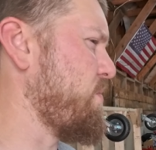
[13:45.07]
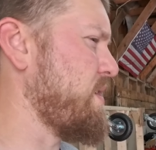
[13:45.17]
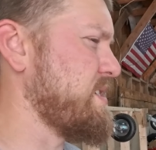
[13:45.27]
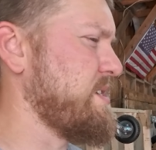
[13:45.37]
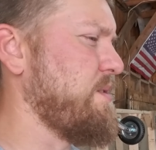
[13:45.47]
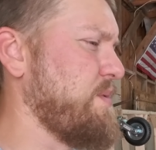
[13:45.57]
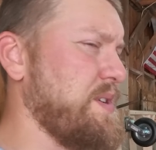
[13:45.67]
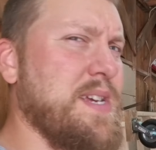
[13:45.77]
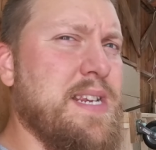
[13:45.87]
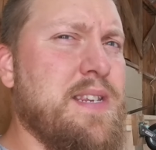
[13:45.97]
a once over
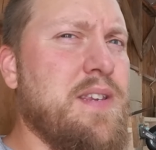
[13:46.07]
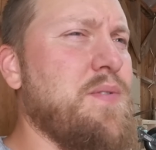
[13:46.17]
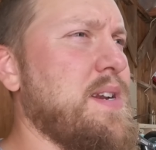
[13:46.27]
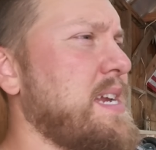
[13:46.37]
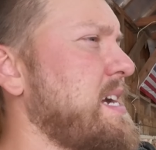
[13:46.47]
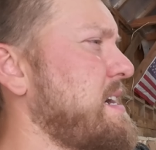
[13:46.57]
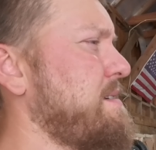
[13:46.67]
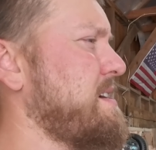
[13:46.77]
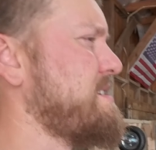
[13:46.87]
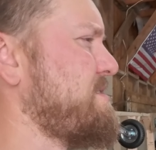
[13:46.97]
and then do it again,
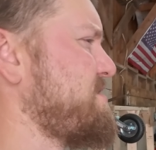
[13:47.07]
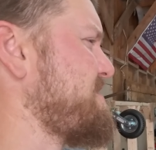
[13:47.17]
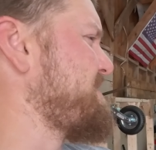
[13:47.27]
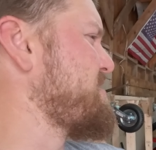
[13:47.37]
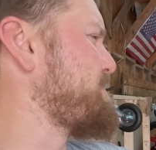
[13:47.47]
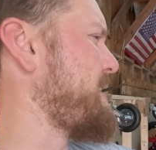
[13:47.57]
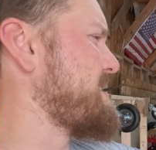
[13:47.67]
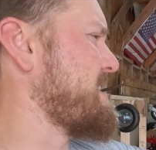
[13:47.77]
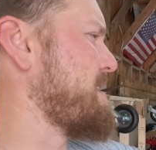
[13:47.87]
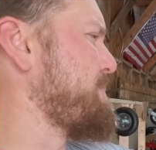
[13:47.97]
because there's a few
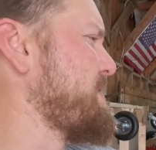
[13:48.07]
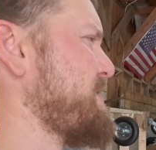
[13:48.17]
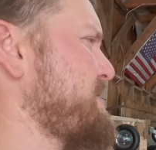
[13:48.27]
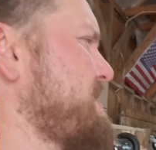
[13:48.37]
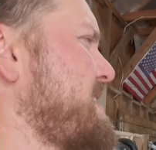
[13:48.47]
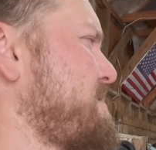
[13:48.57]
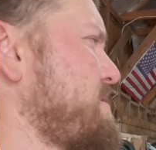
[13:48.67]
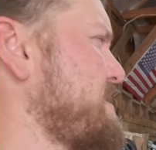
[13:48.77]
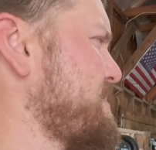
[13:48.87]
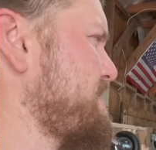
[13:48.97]
spots like up on the hood that are a